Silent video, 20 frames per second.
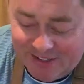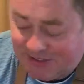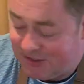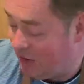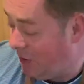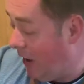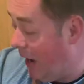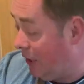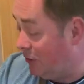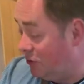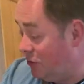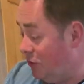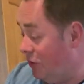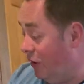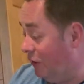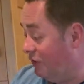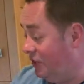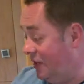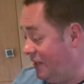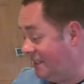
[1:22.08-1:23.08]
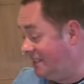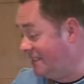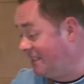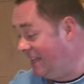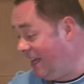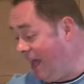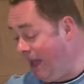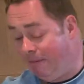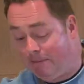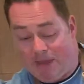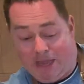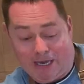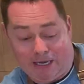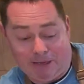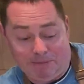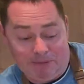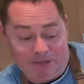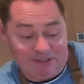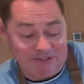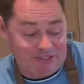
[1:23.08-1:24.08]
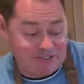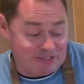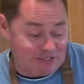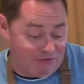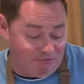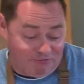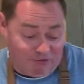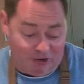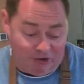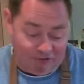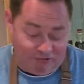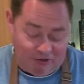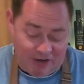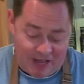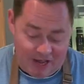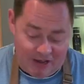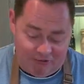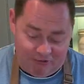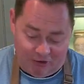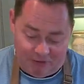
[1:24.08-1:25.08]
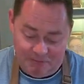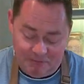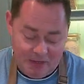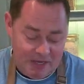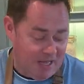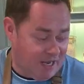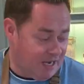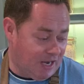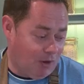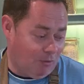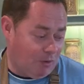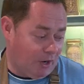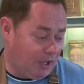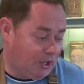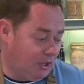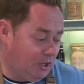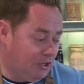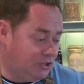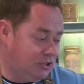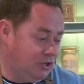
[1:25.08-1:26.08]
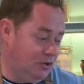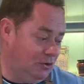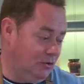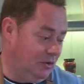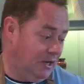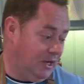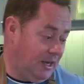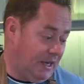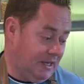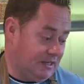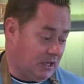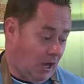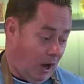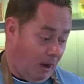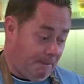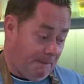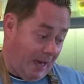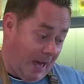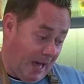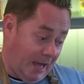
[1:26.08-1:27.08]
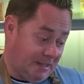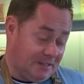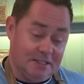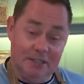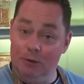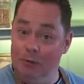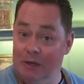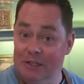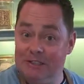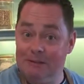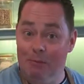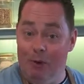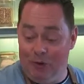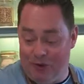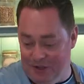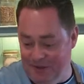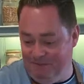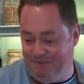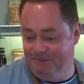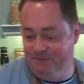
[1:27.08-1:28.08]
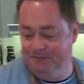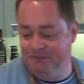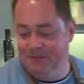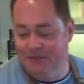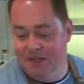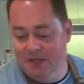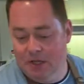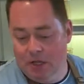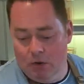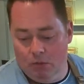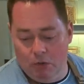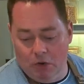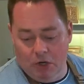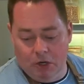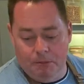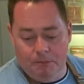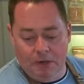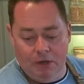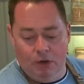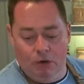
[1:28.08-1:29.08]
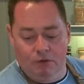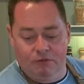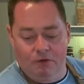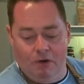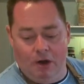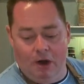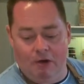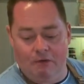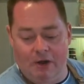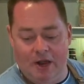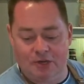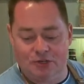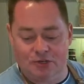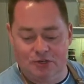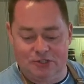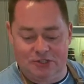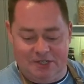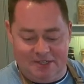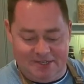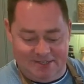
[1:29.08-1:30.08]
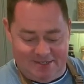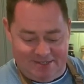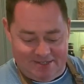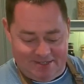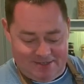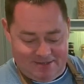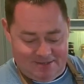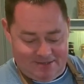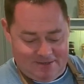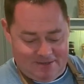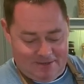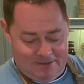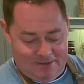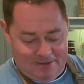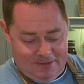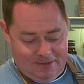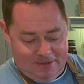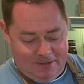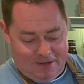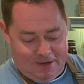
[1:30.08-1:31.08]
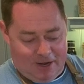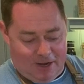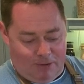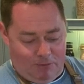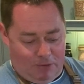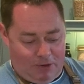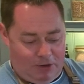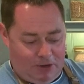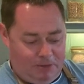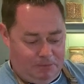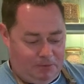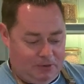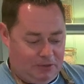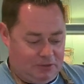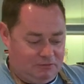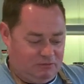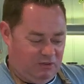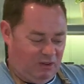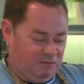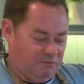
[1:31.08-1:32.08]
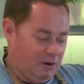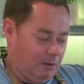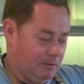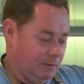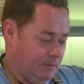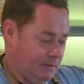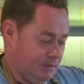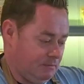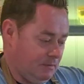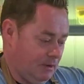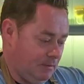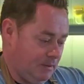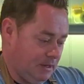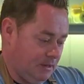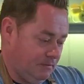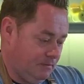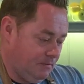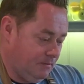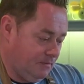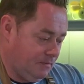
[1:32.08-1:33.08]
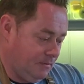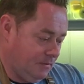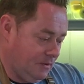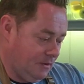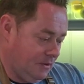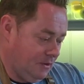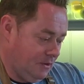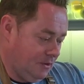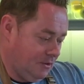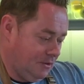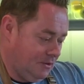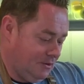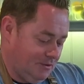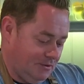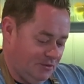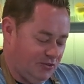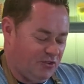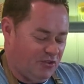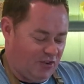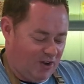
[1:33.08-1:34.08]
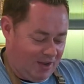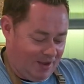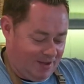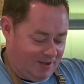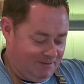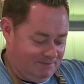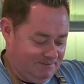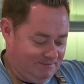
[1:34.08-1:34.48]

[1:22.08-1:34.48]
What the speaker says: So I do love this bacon because it's full of flavor. Now what I'm going to do is hot pan, see the way it's smoking. We're going to bring over our rashers and we're going to put probably about three